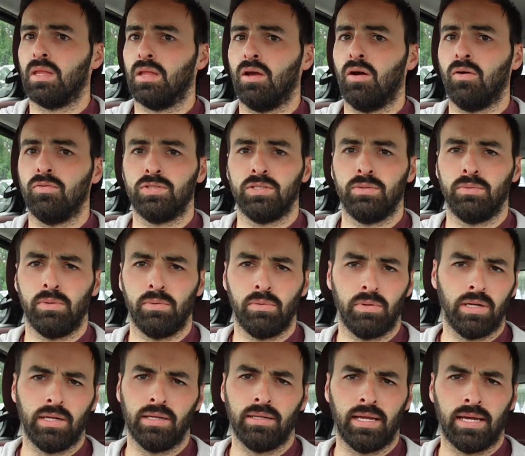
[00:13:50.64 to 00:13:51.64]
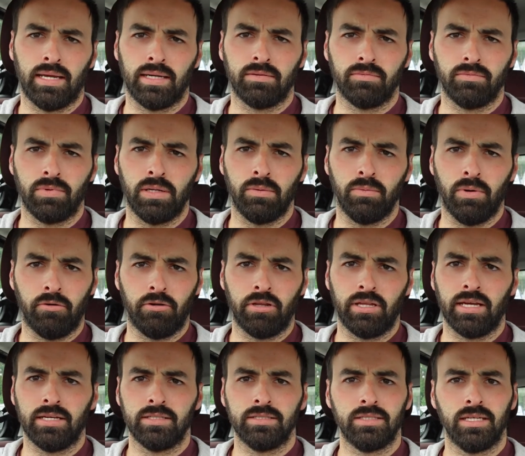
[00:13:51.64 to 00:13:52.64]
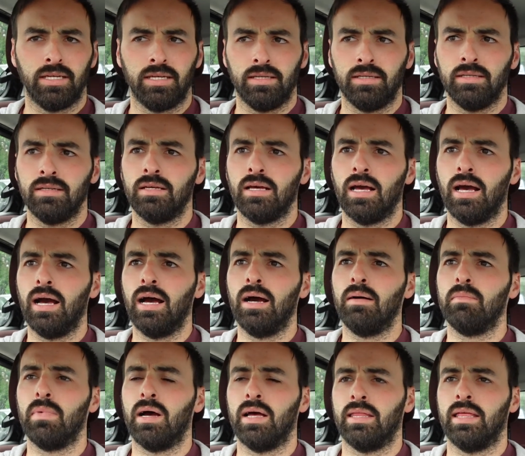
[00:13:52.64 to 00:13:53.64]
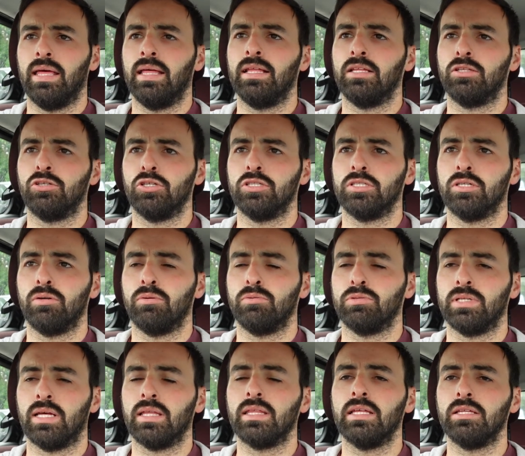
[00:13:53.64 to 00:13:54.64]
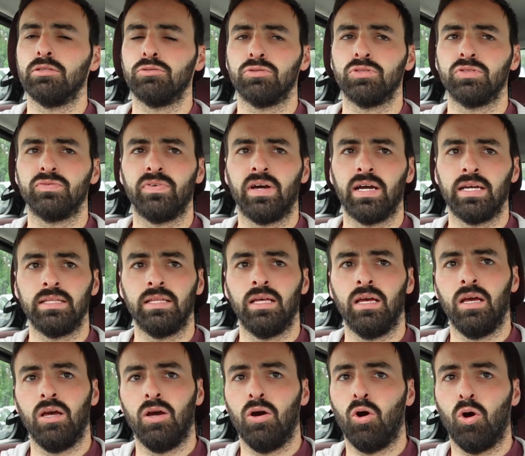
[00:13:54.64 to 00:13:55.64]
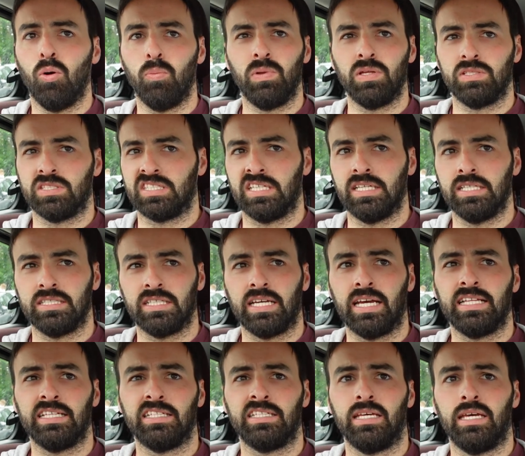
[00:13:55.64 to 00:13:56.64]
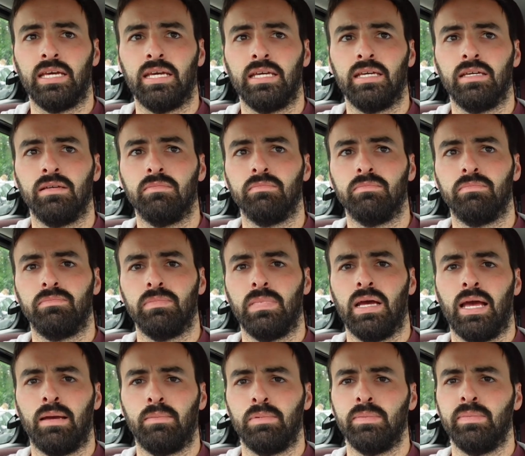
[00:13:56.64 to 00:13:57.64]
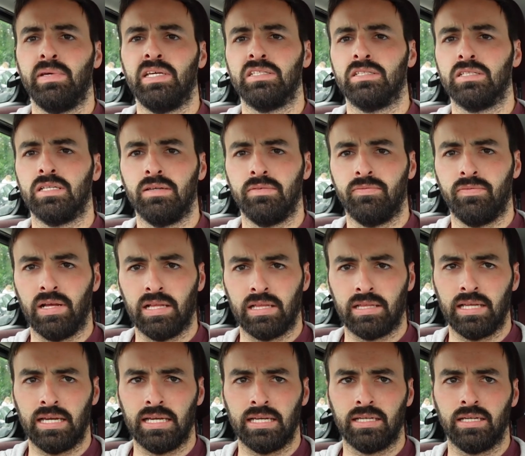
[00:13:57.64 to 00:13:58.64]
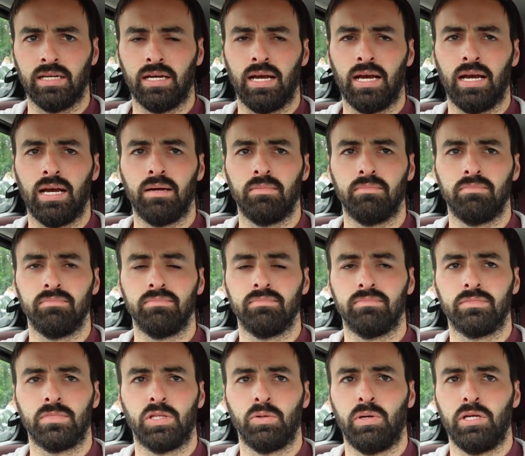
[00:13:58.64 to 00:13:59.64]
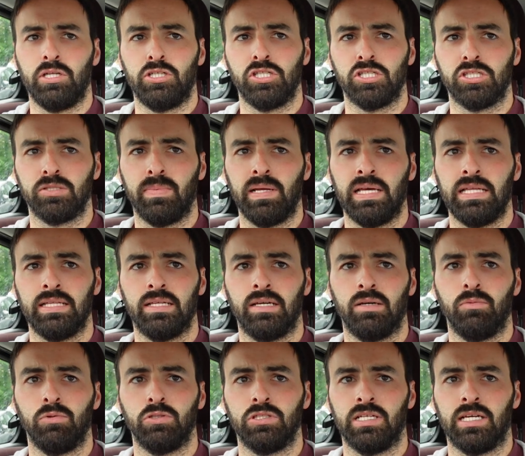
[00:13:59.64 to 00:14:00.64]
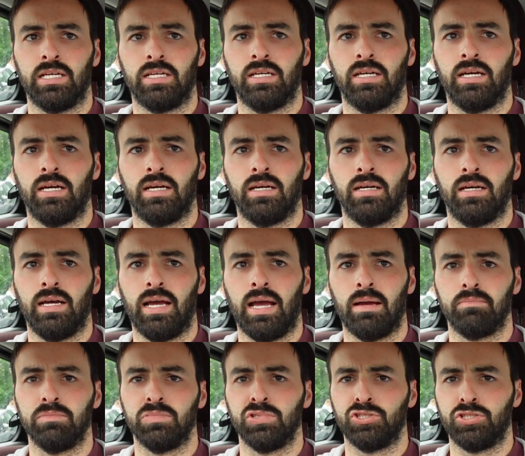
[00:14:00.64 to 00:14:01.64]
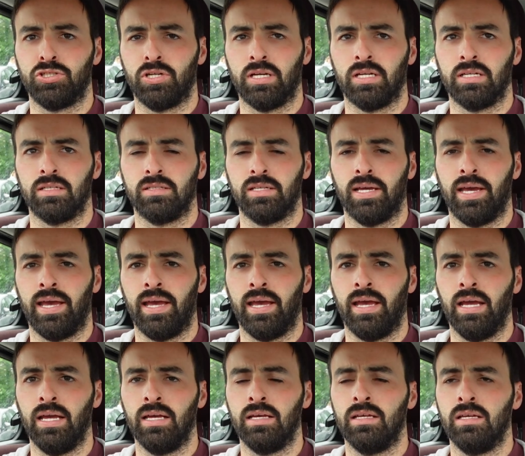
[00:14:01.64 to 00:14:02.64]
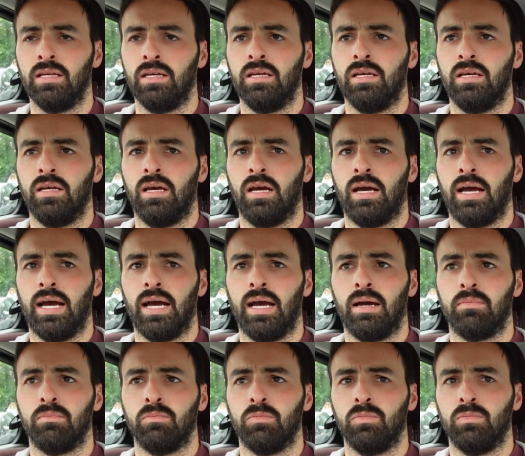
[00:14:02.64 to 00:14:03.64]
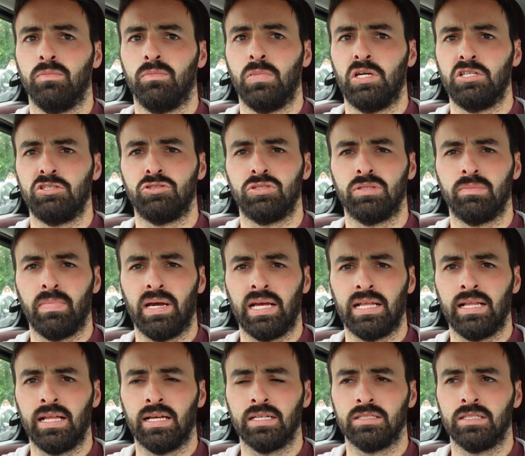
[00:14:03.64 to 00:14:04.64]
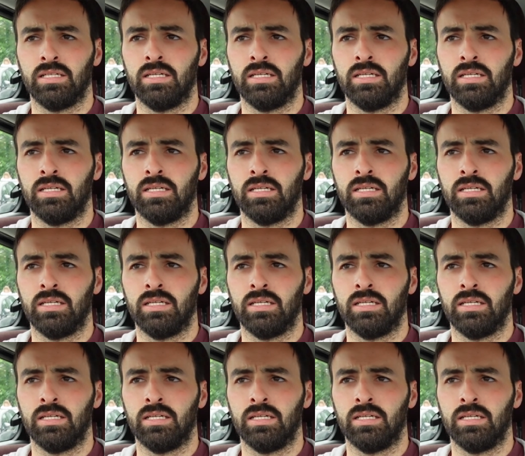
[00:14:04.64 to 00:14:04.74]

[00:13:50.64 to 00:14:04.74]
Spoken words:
Obviously we were like really worried yesterday, and then it turns out it was nothing, so it's fine. Hoping that's the case again today. Abby basically felt like the way she explained it was like a hamstring tear when she was in bed last